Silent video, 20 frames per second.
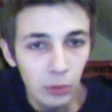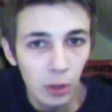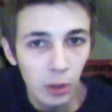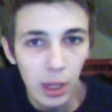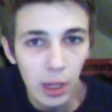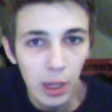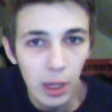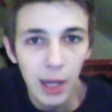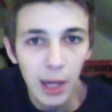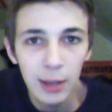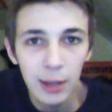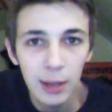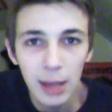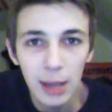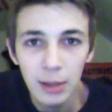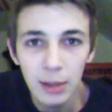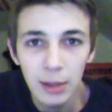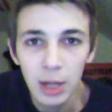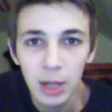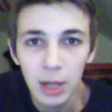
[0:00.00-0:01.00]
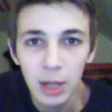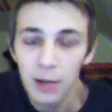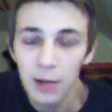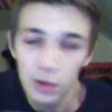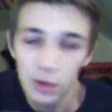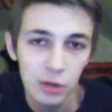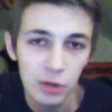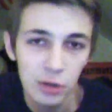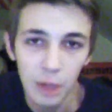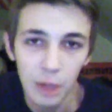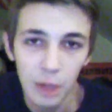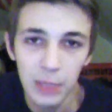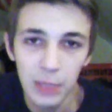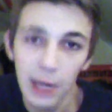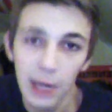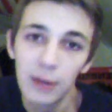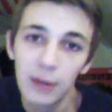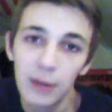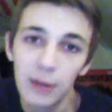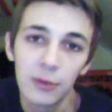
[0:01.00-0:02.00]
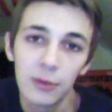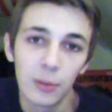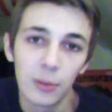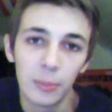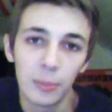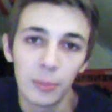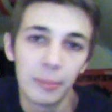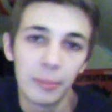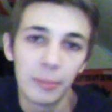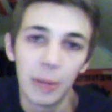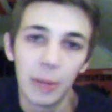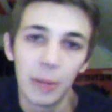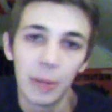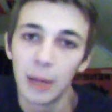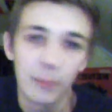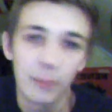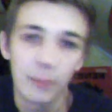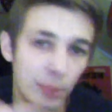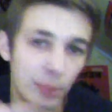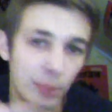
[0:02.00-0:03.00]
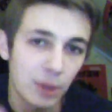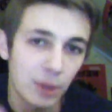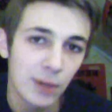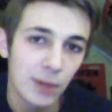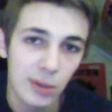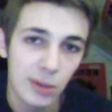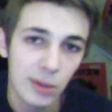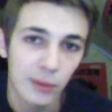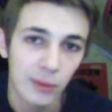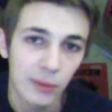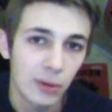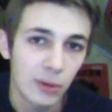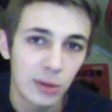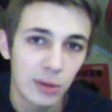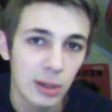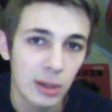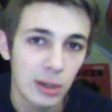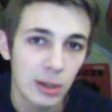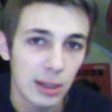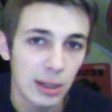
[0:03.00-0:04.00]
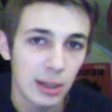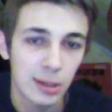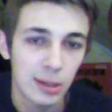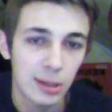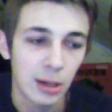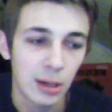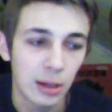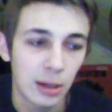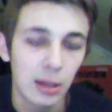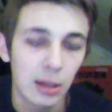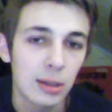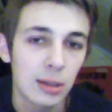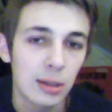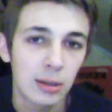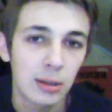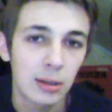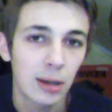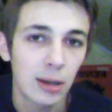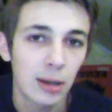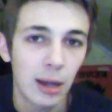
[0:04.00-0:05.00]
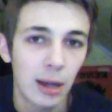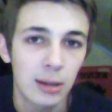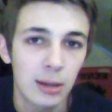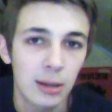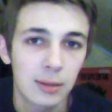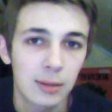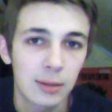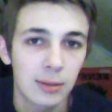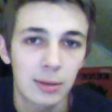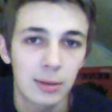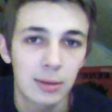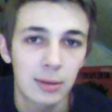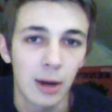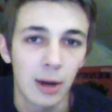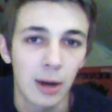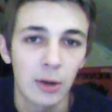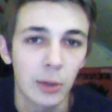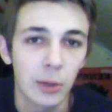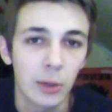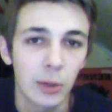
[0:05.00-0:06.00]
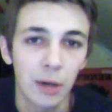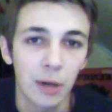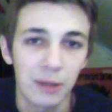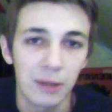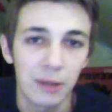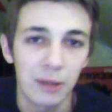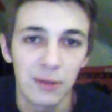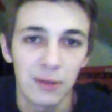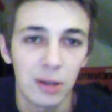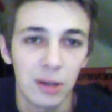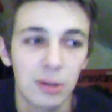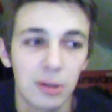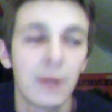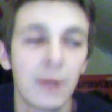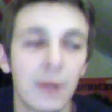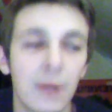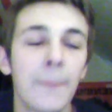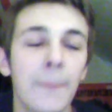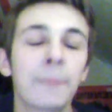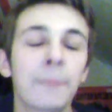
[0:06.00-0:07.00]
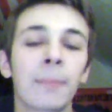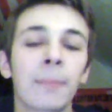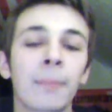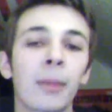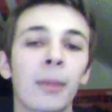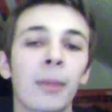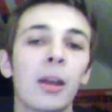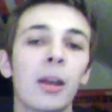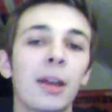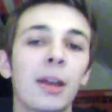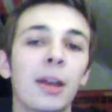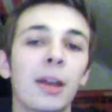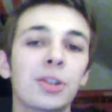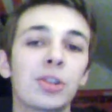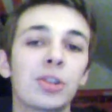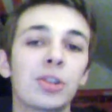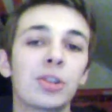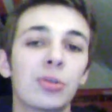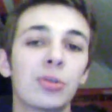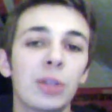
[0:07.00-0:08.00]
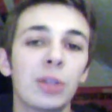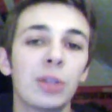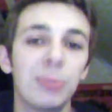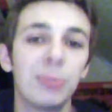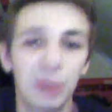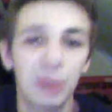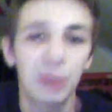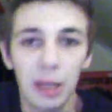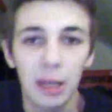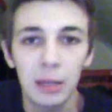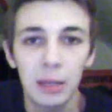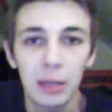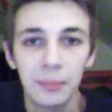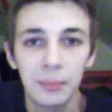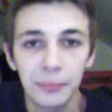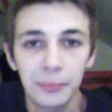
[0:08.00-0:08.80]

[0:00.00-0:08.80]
and I kind of just jumped ahead from my previous reviews because I started doing all these videos extremely late.